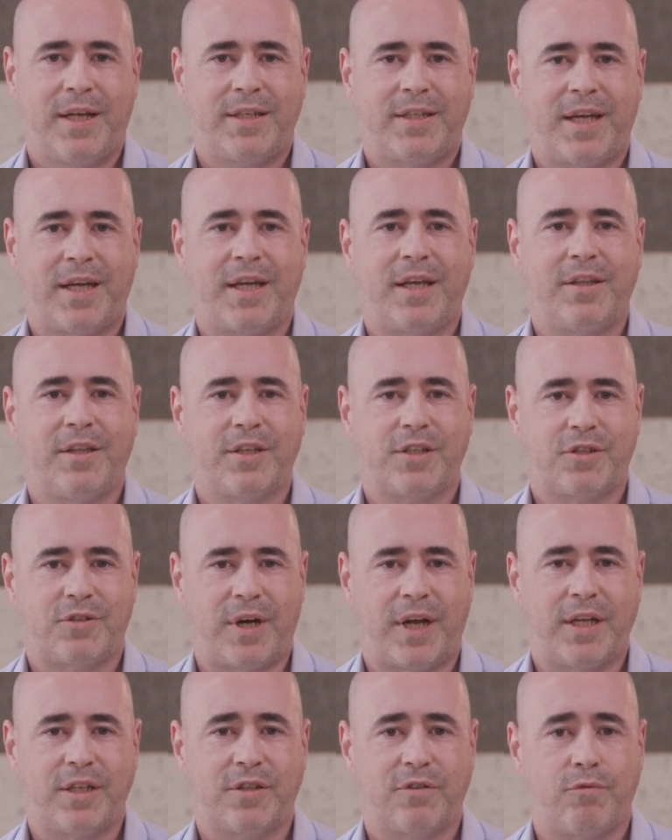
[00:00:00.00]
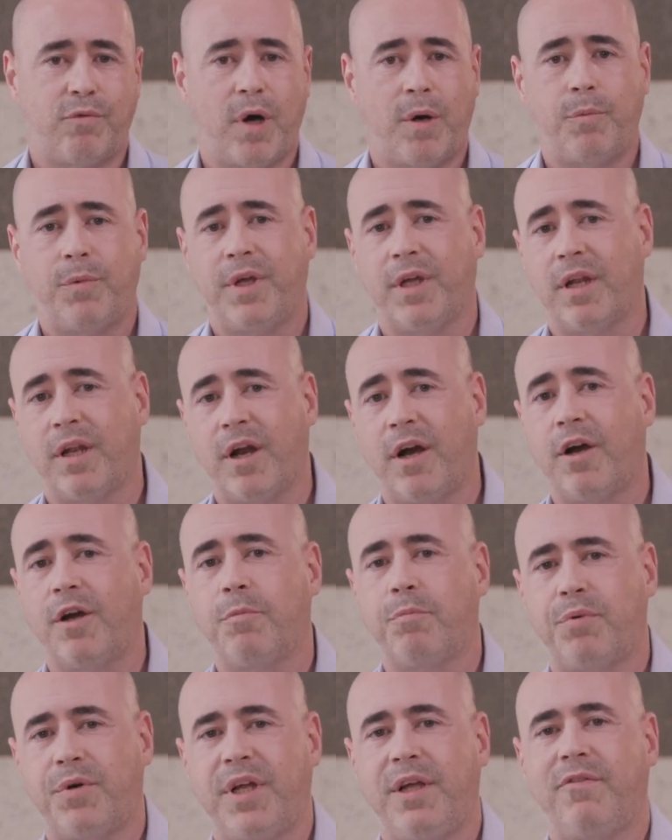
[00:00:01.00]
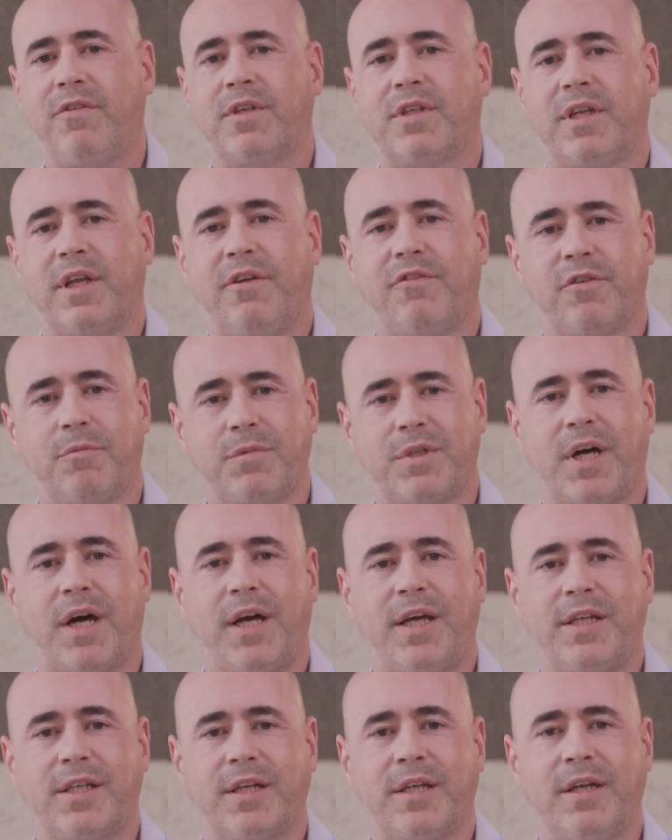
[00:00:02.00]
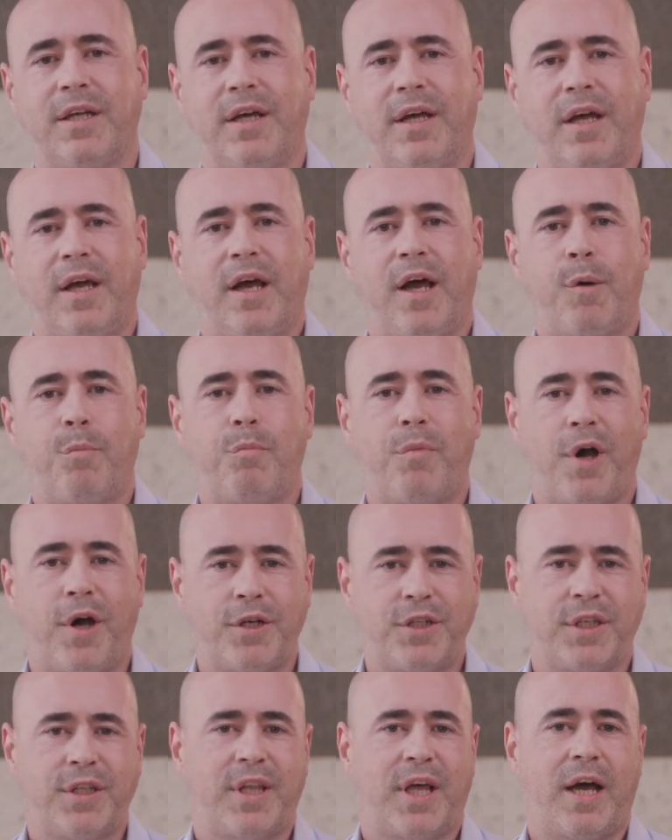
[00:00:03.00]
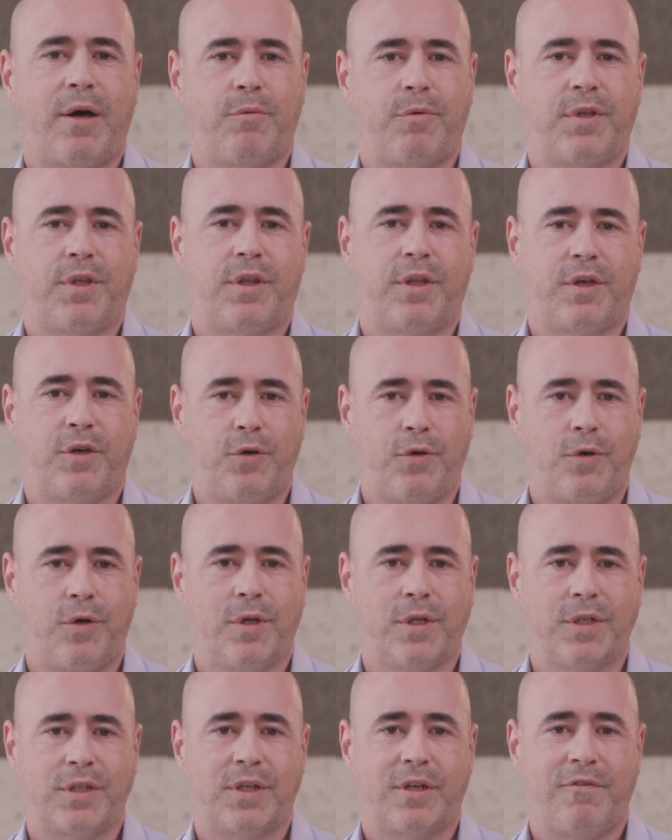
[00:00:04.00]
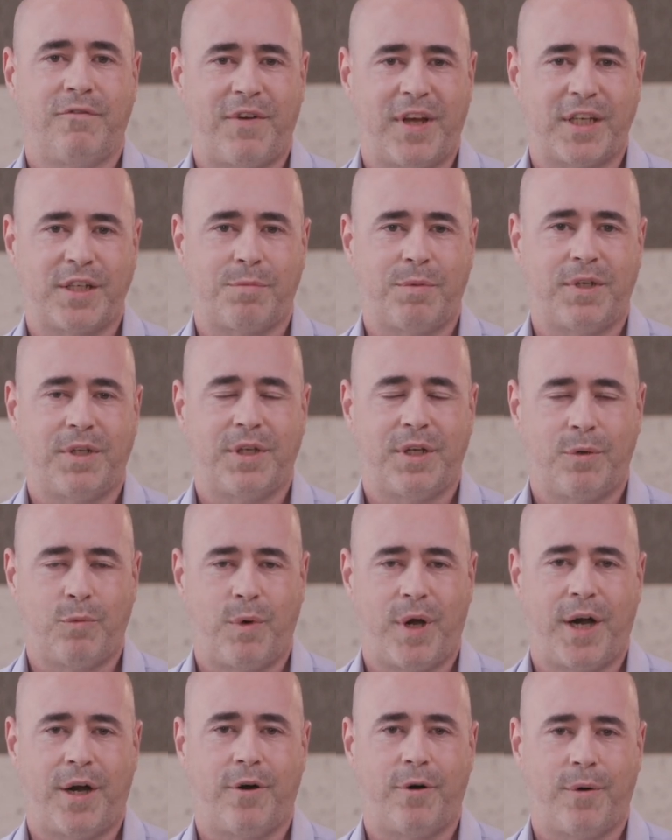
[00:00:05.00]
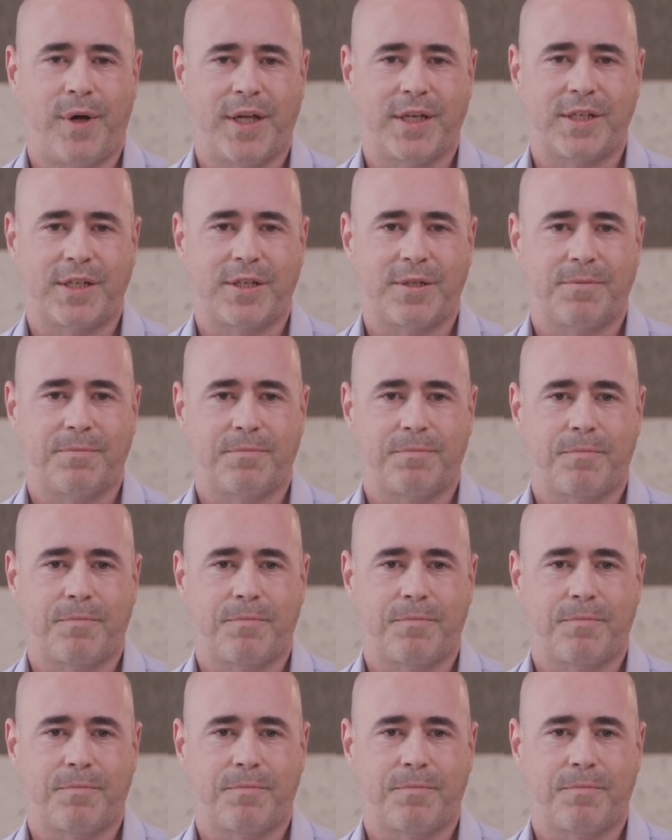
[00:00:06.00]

taking the strengths of what we had learned previously from Tizen and merging that with the Google's investment in Wear O S.